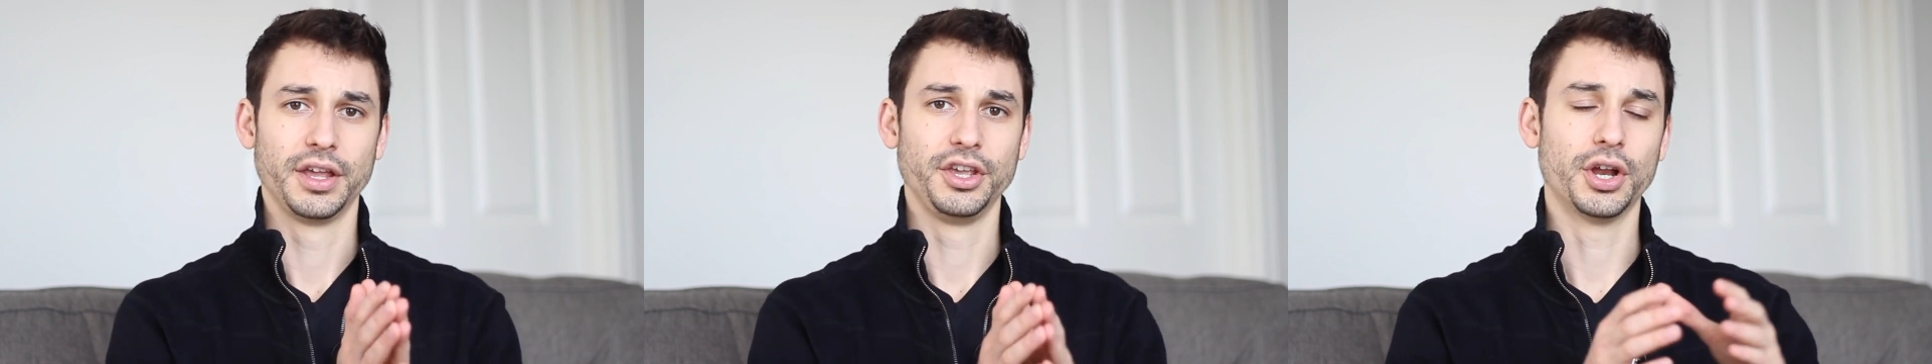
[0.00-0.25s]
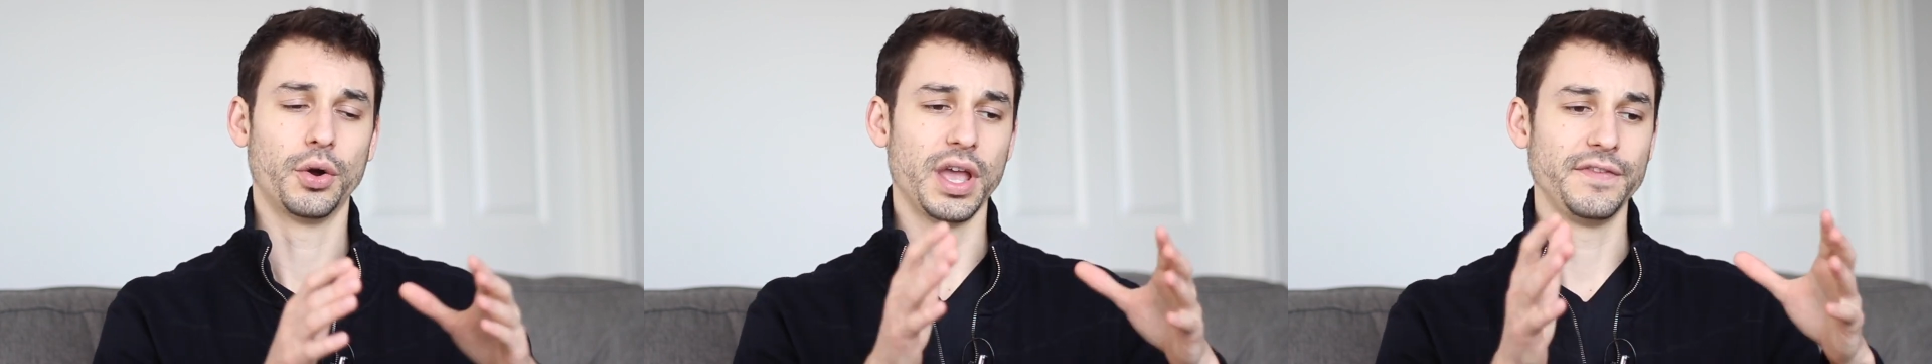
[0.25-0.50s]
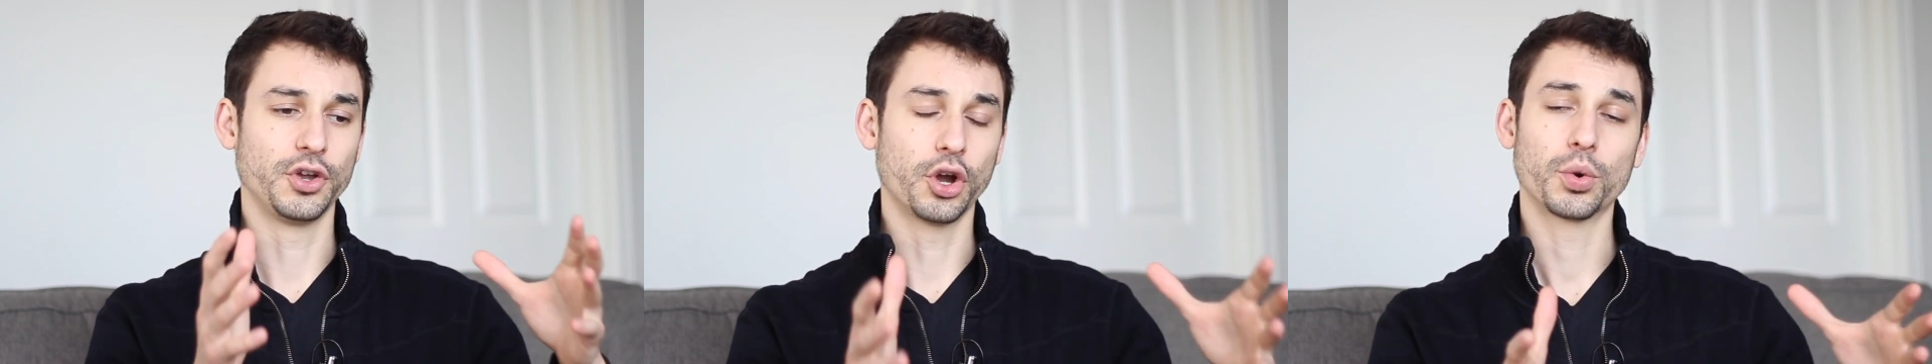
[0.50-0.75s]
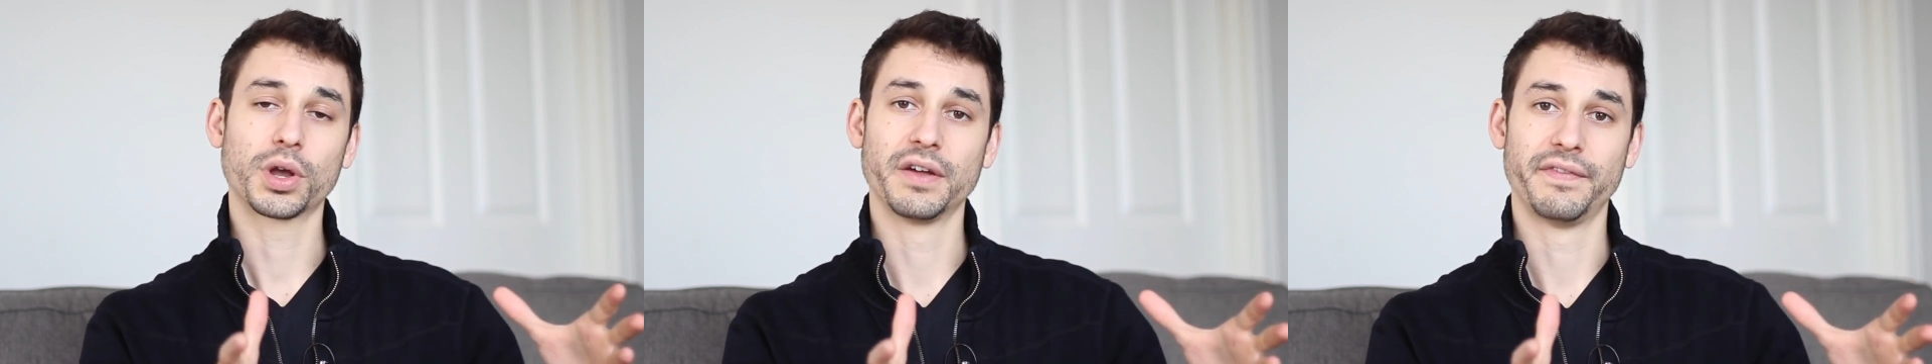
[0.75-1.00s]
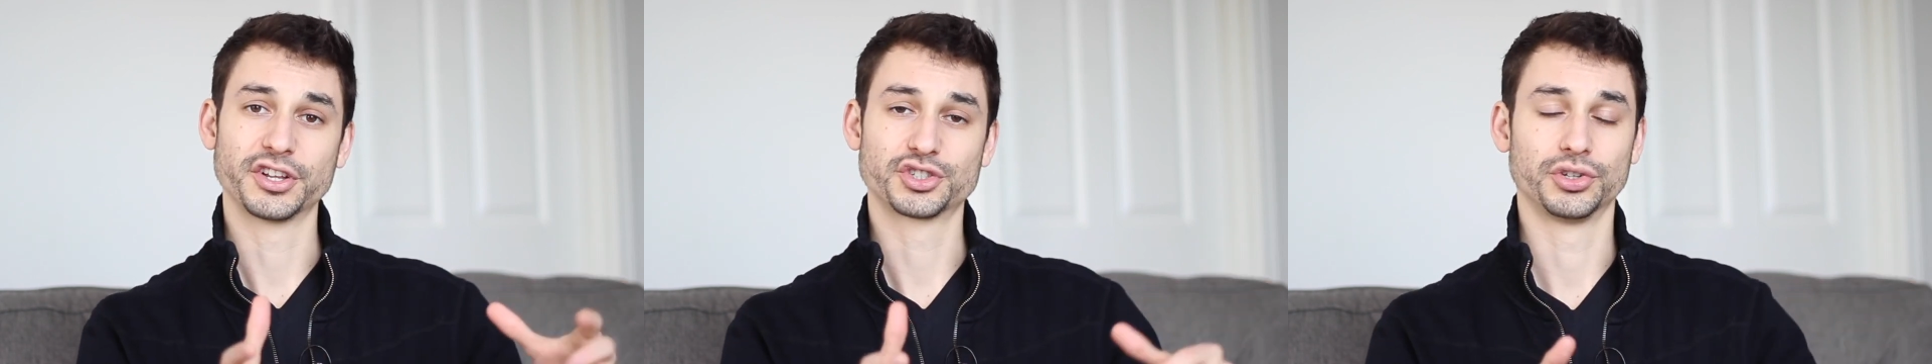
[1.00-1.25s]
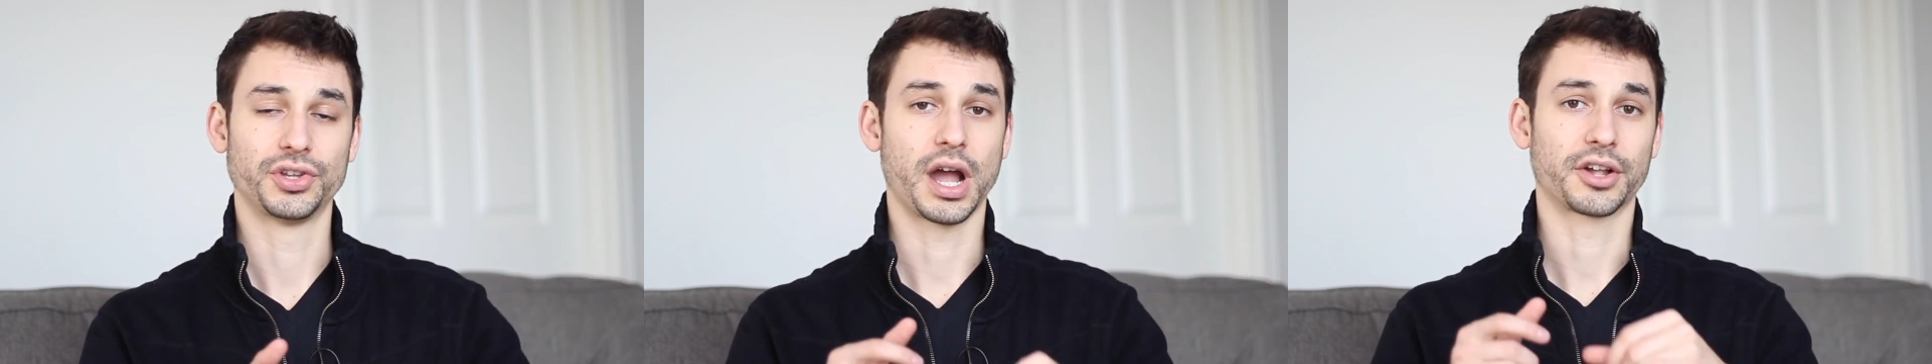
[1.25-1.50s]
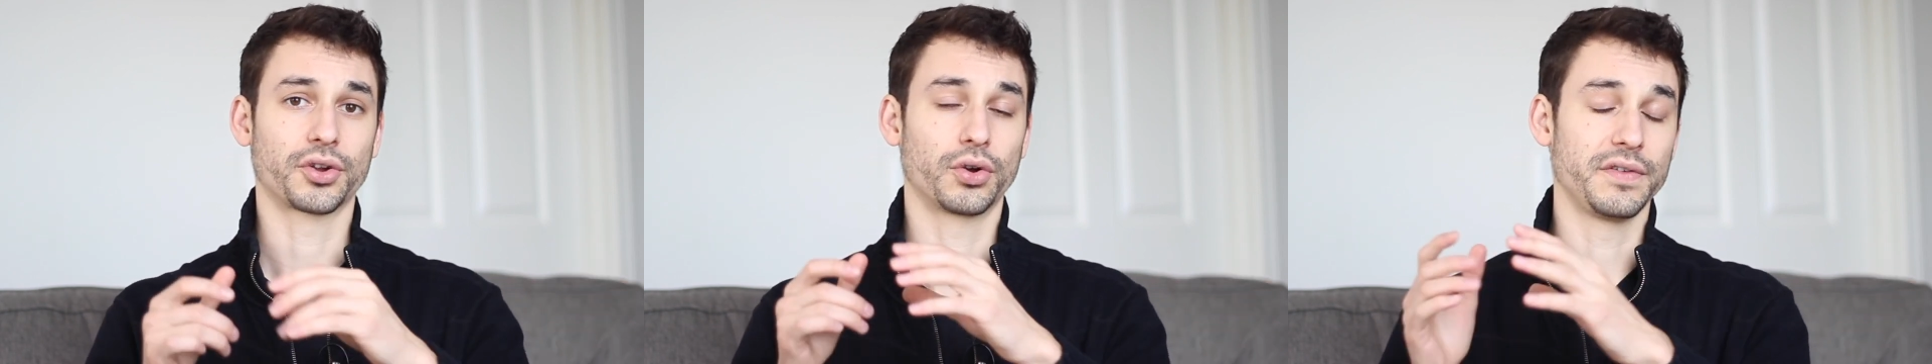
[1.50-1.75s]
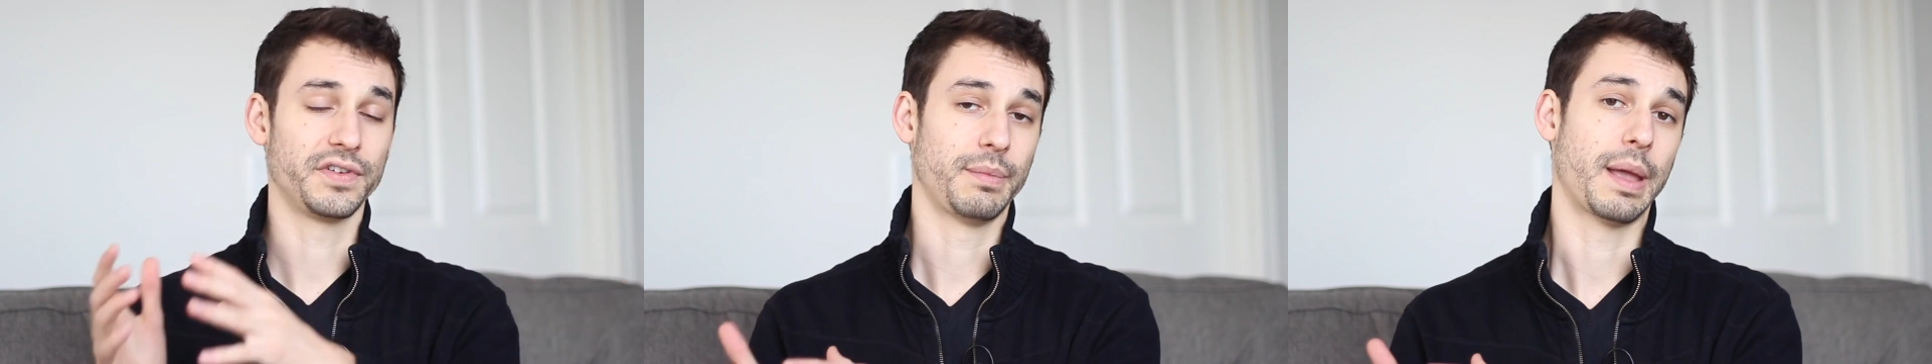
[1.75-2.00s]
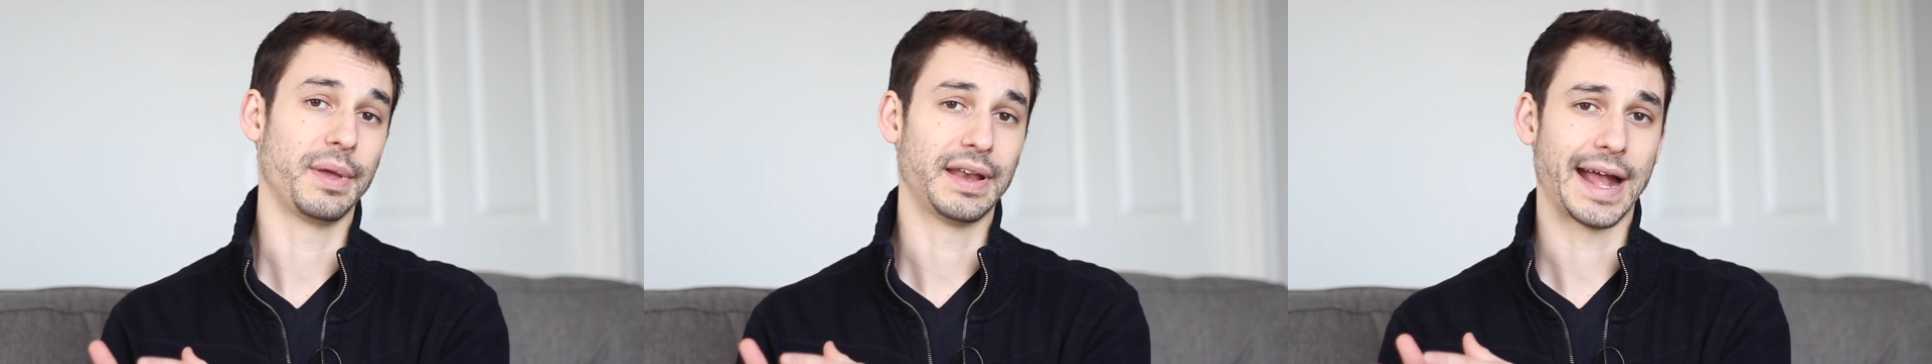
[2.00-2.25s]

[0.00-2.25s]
if you go to a conventional doctor or even maybe a